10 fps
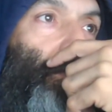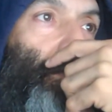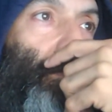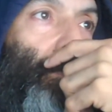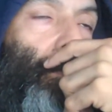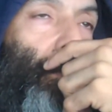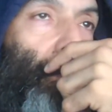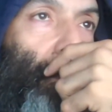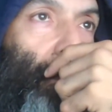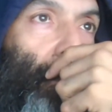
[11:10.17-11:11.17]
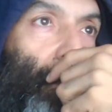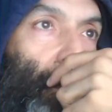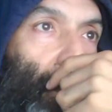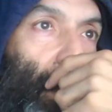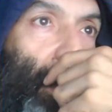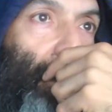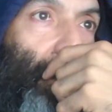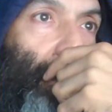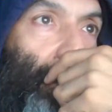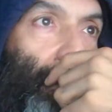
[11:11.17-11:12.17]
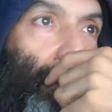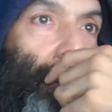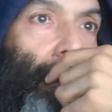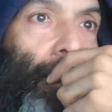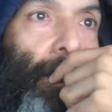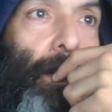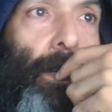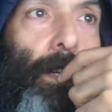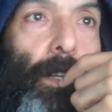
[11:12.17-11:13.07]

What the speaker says: (no one is talking)